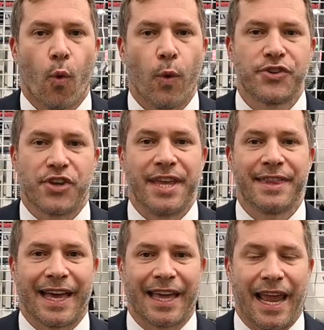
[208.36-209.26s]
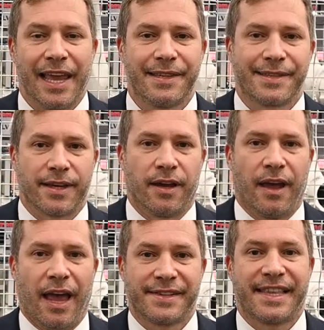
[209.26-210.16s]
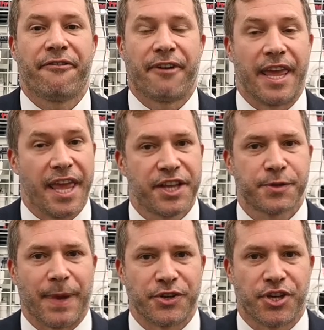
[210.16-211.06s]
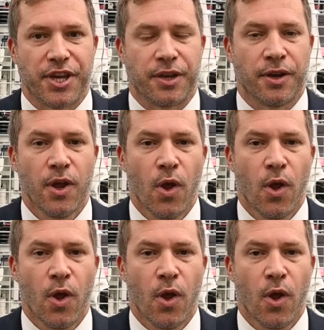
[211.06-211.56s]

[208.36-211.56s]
which integrates uh, a Stephanie X machine